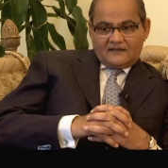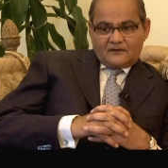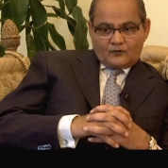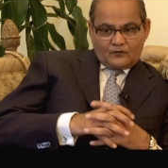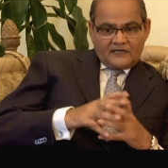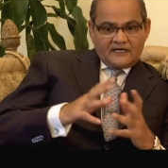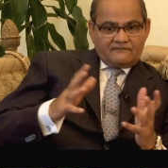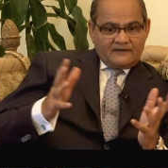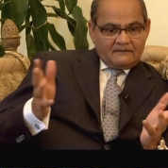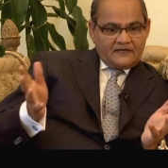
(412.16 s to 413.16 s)
the
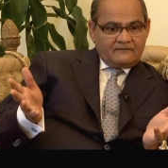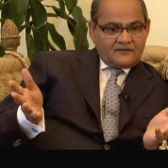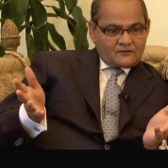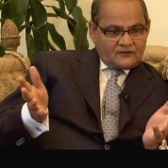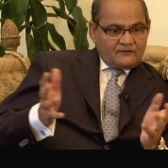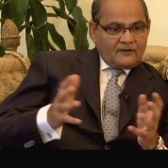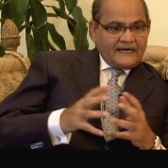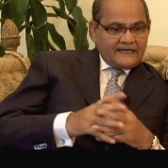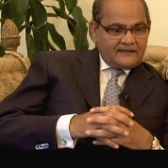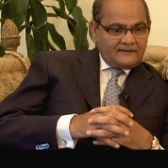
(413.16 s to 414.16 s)
Kothari family was to
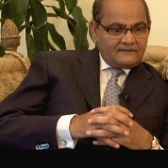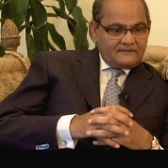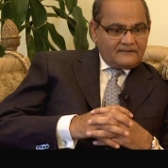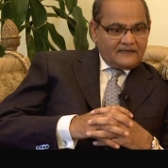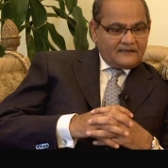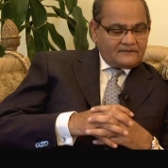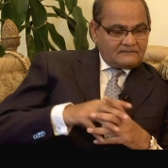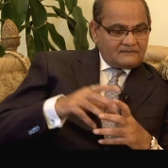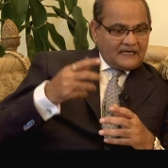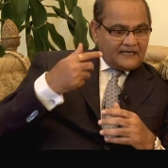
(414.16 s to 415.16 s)
divide and
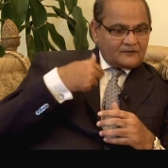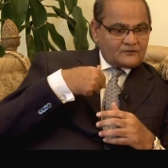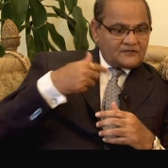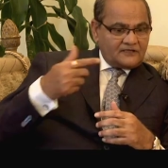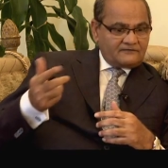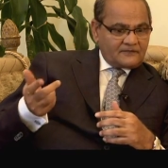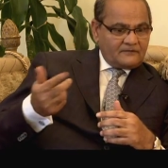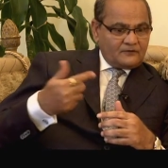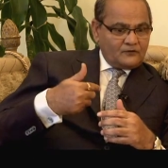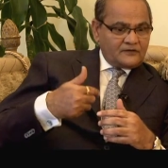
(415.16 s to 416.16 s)
I had to see if
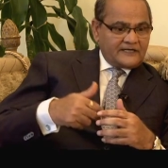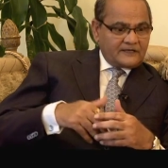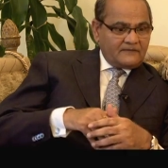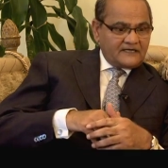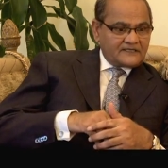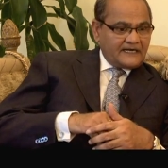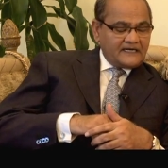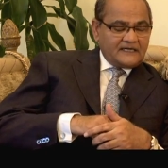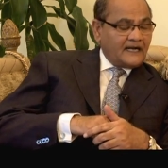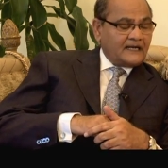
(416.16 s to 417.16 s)
somebody who will take my
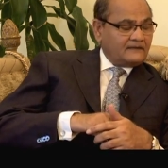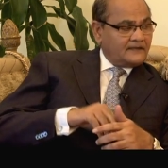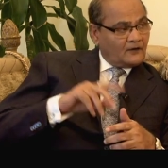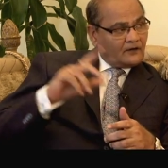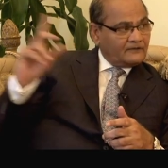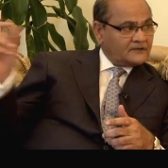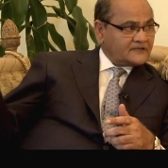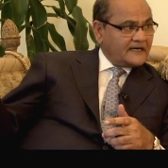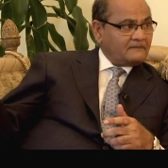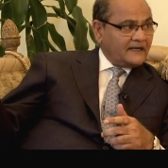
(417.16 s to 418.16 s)
side, none, they all will
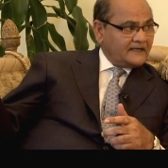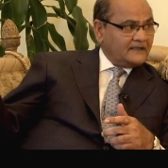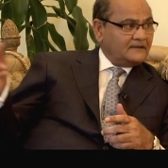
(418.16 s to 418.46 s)
stand by her.